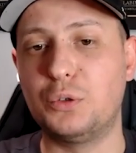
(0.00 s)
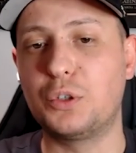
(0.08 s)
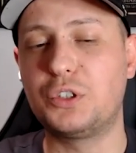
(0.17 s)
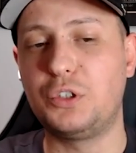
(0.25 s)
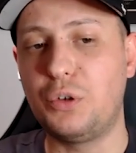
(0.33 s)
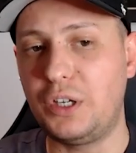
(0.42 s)

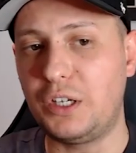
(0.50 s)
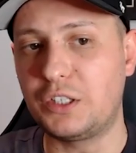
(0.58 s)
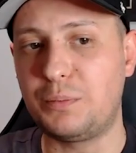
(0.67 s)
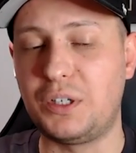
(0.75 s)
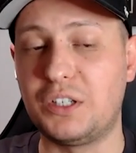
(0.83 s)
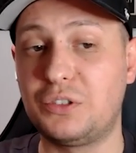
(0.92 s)
looks UAE
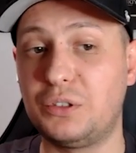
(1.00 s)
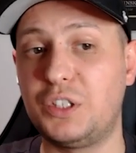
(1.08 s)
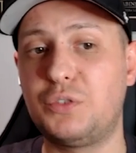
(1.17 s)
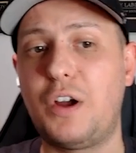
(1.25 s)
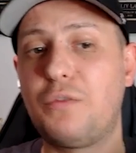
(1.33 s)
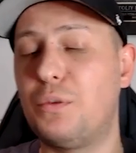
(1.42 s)
experience. So
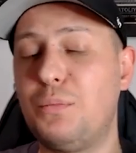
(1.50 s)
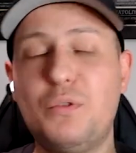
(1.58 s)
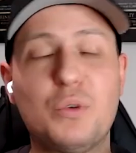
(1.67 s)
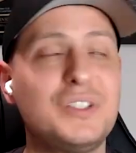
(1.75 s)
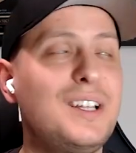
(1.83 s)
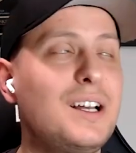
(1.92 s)
that's why for me it
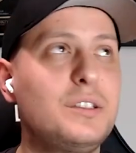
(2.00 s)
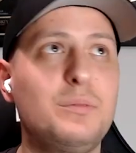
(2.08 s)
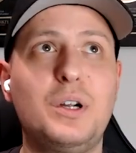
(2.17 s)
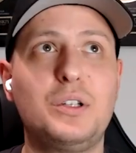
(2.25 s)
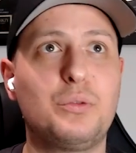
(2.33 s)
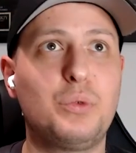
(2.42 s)
was doesn't
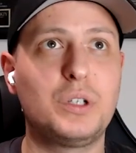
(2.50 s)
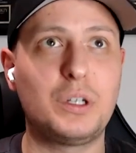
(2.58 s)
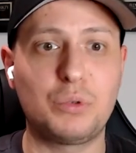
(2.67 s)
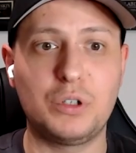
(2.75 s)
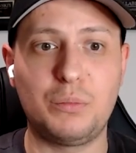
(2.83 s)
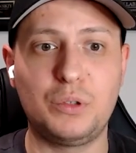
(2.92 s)
matter what I'm
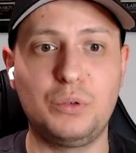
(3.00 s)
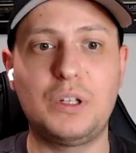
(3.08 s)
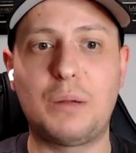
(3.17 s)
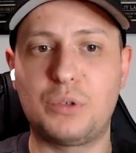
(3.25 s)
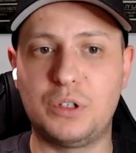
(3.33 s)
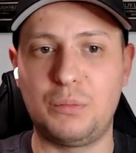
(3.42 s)
going to be doing.
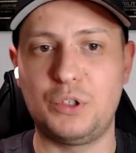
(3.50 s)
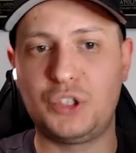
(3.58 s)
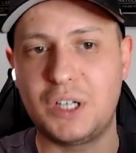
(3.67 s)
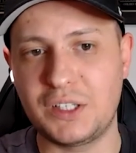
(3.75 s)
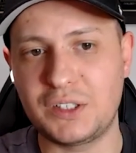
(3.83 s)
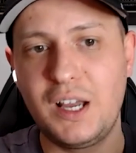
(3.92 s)
I'm going to be
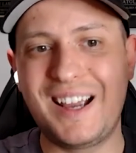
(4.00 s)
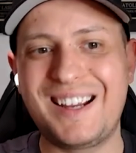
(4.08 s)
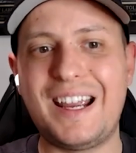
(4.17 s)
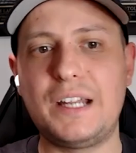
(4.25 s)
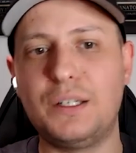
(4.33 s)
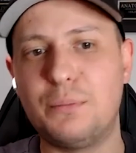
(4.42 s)
just
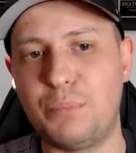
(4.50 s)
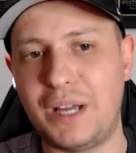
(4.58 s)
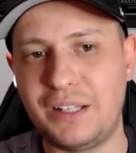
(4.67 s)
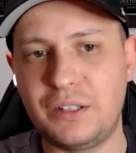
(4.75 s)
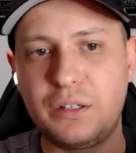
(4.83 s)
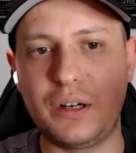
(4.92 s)
getting
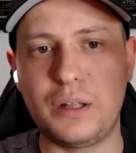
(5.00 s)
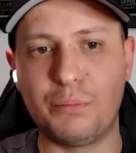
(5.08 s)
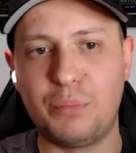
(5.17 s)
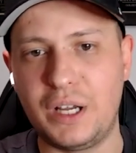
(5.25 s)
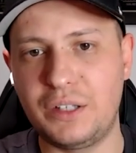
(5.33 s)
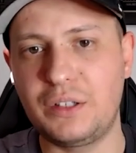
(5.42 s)
better
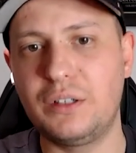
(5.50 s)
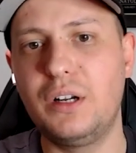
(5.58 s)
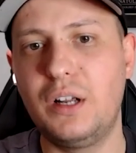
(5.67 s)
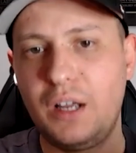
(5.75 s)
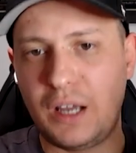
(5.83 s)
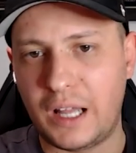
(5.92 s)
and better,
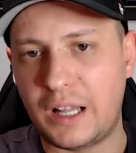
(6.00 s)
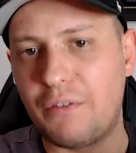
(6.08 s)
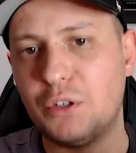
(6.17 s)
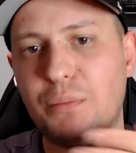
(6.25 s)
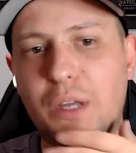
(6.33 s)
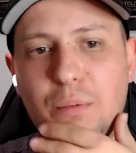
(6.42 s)
and I
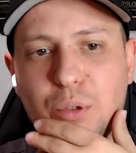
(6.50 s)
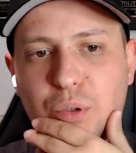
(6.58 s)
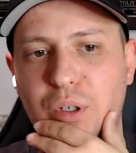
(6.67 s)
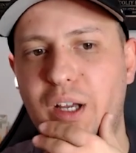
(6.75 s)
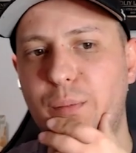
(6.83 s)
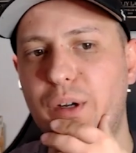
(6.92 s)
will be able
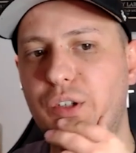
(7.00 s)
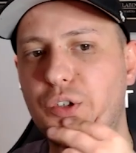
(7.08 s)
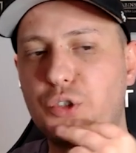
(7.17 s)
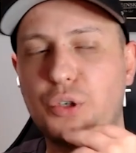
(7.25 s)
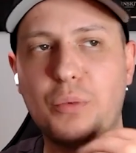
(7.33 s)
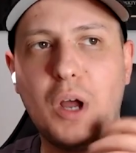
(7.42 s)
to get
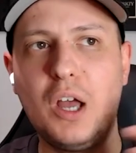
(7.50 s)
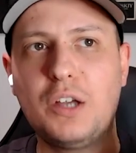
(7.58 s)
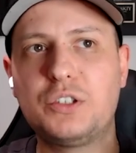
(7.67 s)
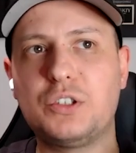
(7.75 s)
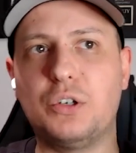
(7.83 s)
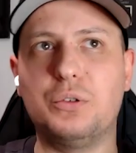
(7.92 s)
better job.
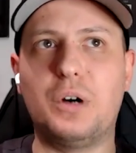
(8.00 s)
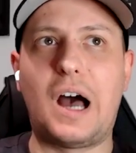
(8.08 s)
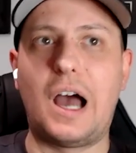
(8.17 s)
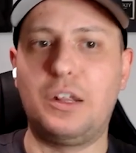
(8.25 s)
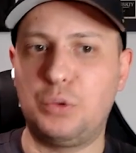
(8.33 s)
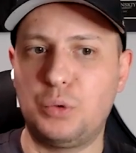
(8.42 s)
So
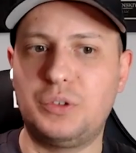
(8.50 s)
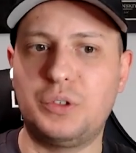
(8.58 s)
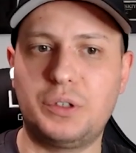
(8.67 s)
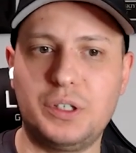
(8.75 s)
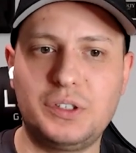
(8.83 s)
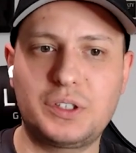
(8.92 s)
I took the
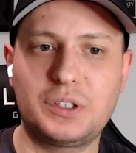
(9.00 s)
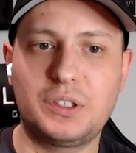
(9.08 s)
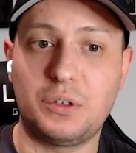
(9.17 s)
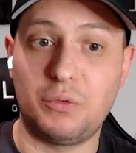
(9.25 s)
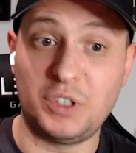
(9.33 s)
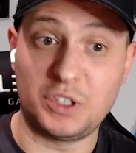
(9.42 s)
risks
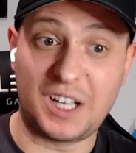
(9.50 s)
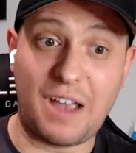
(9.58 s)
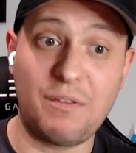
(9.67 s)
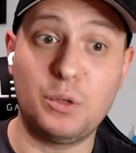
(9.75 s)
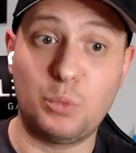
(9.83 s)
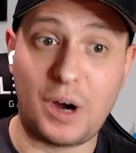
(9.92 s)
with
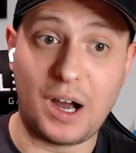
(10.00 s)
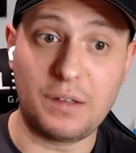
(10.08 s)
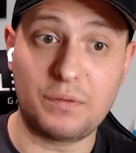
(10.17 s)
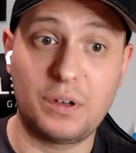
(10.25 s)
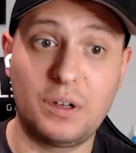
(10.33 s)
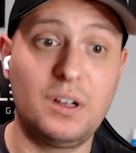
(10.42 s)
having
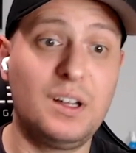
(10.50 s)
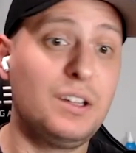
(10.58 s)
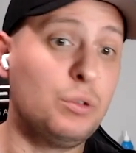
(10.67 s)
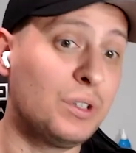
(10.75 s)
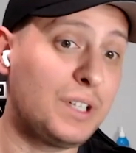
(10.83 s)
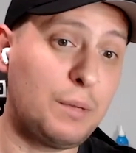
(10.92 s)
wife,
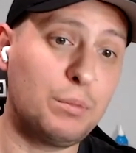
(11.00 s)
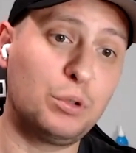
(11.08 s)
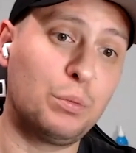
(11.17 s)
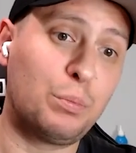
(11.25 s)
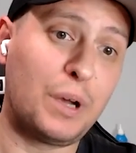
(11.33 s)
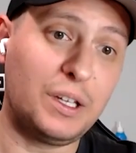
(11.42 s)
not able
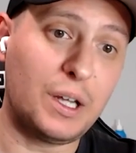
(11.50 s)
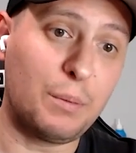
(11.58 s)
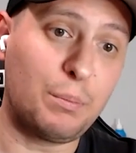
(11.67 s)
to pay the